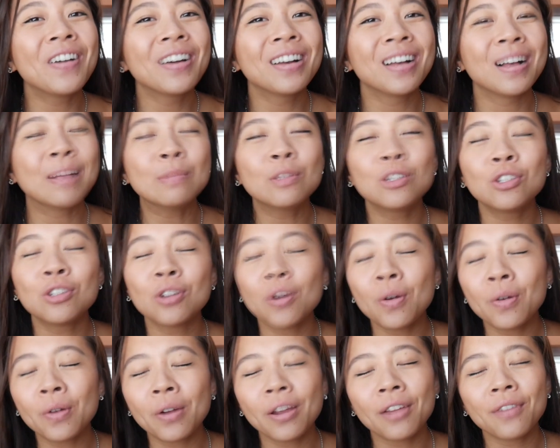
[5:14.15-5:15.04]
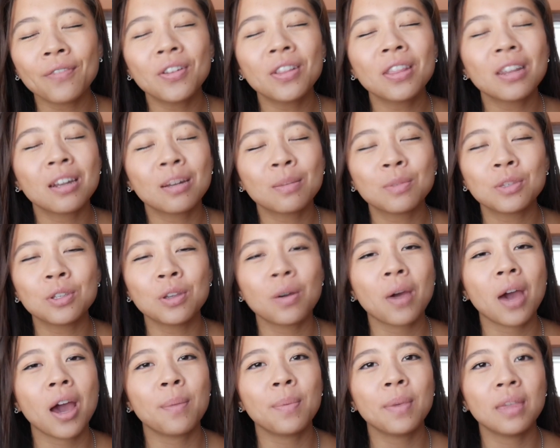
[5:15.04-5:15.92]
I'm so grateful and I'm
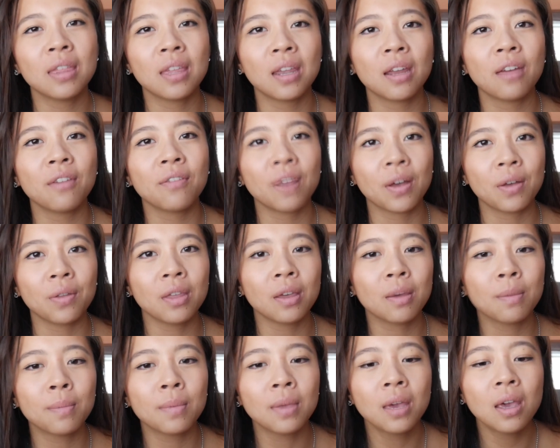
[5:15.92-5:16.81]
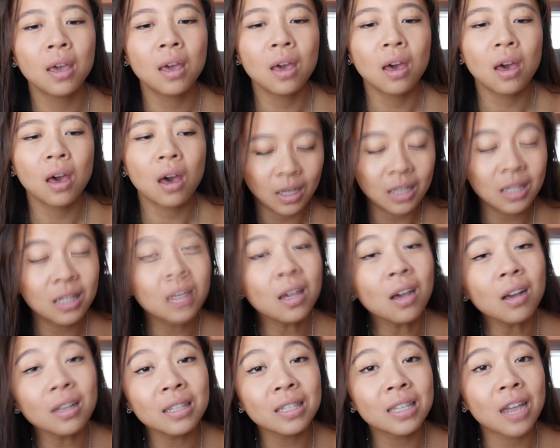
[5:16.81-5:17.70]
so happy that I found them. It
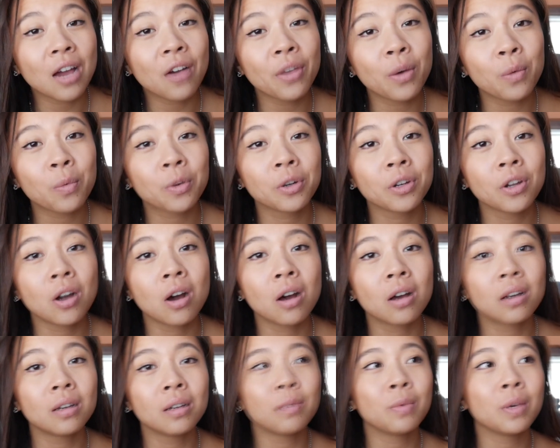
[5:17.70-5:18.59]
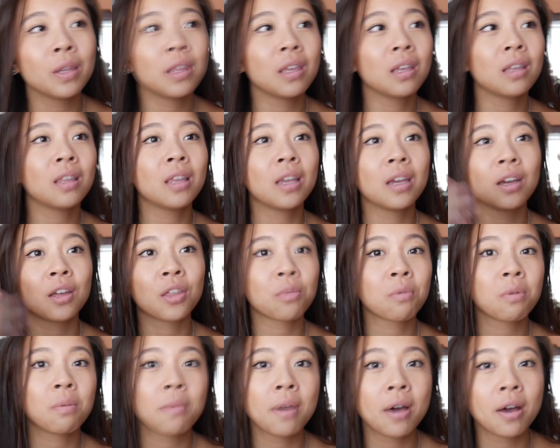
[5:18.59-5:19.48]
sucks now that we're not within like a
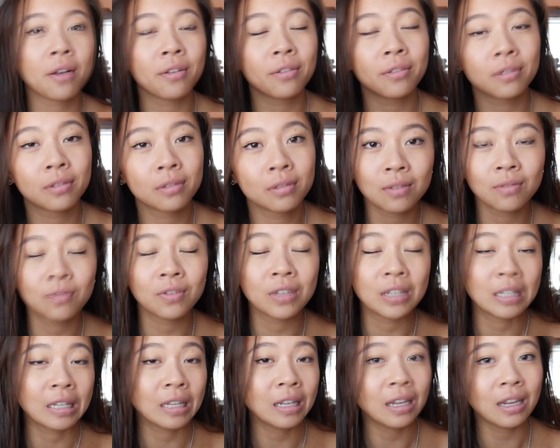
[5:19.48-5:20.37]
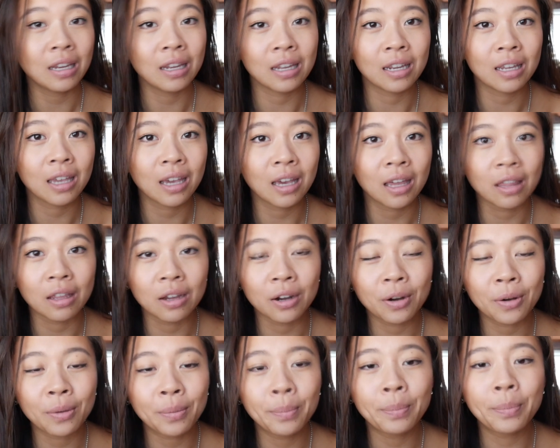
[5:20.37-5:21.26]
3-mile vicinity
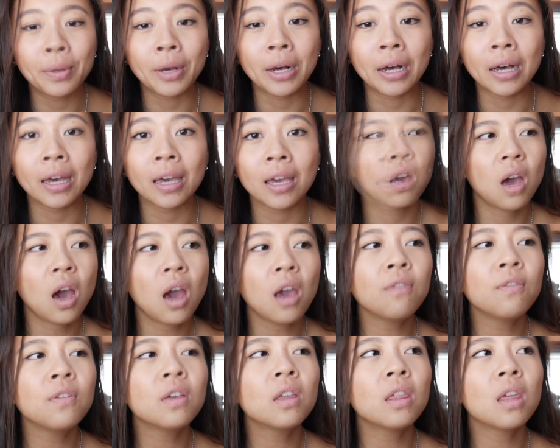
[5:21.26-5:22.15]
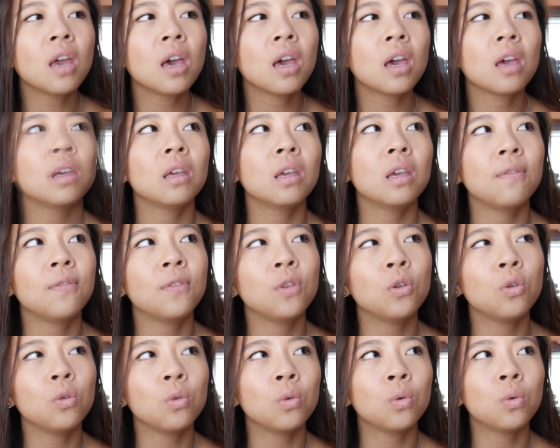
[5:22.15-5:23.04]
together, but I feel that if
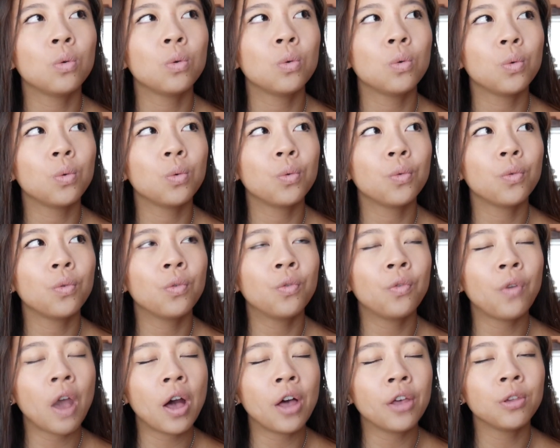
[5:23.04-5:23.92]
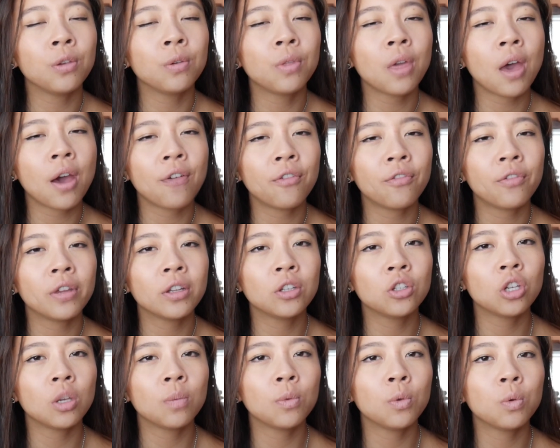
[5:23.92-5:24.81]
you value that
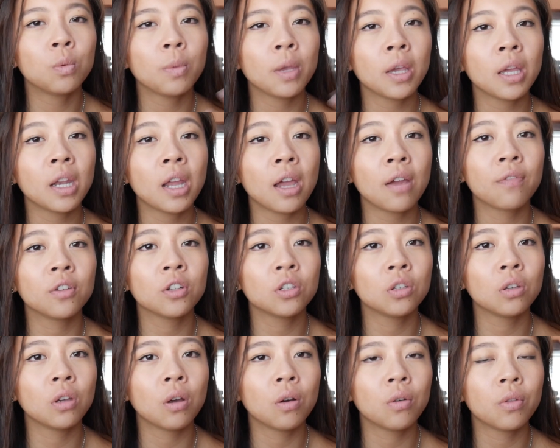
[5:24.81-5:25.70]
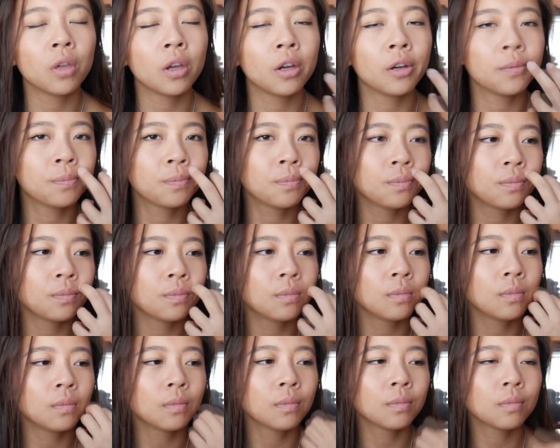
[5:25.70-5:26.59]
friendship, you would make an effort to go there.
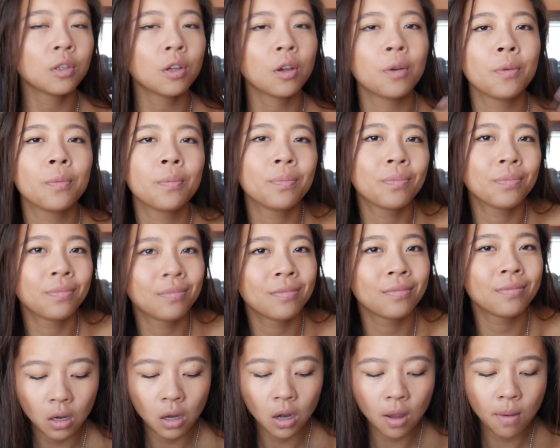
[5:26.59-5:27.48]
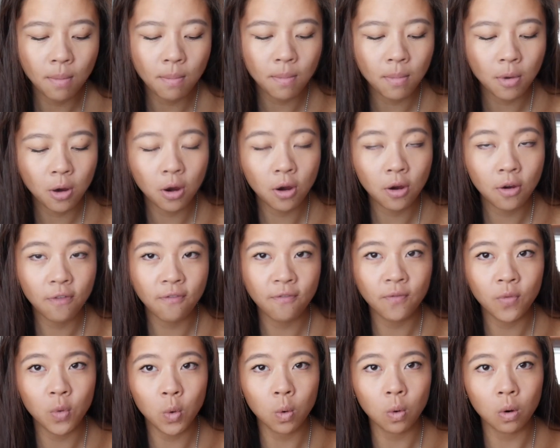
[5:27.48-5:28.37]
So, number
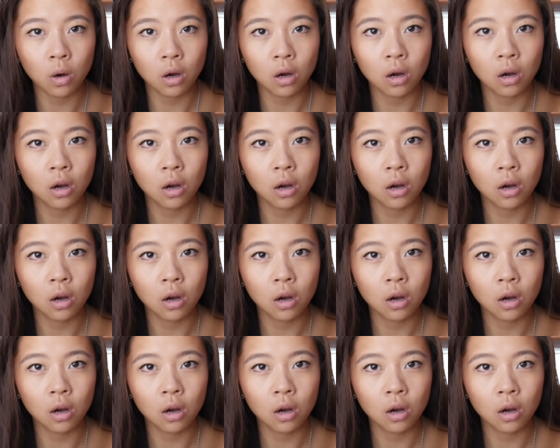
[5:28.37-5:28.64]
4.